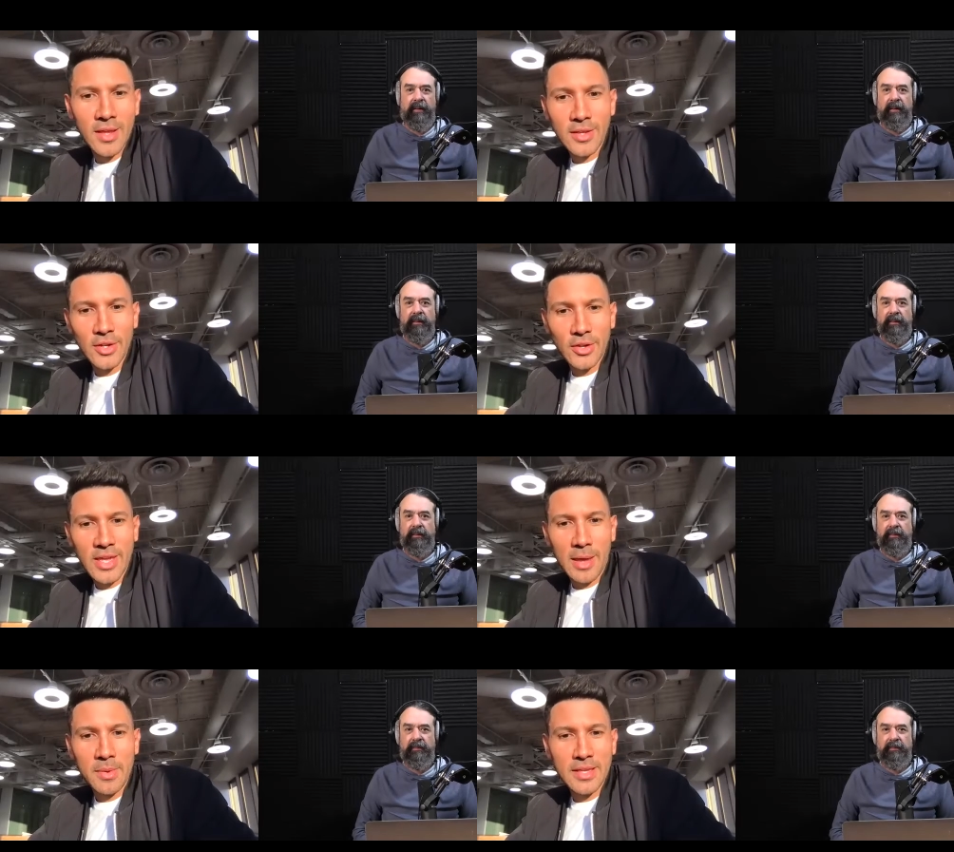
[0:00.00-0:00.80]
Speaker 1: you know,
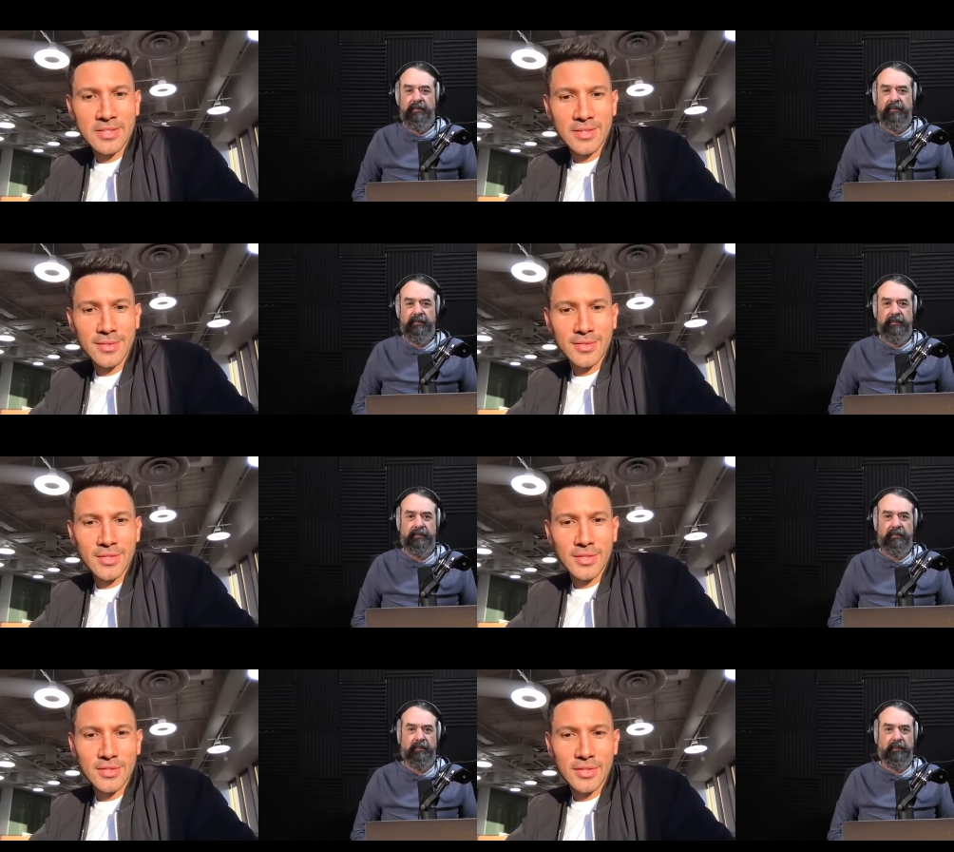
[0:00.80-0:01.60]
came here to
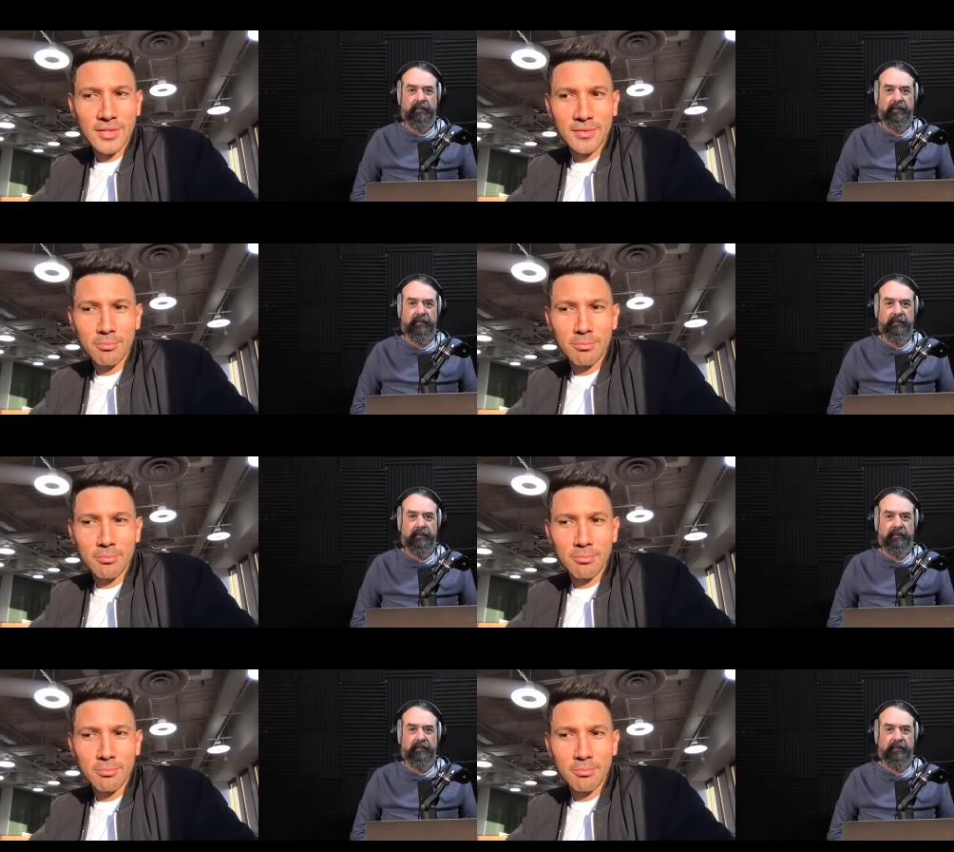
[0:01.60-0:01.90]
to to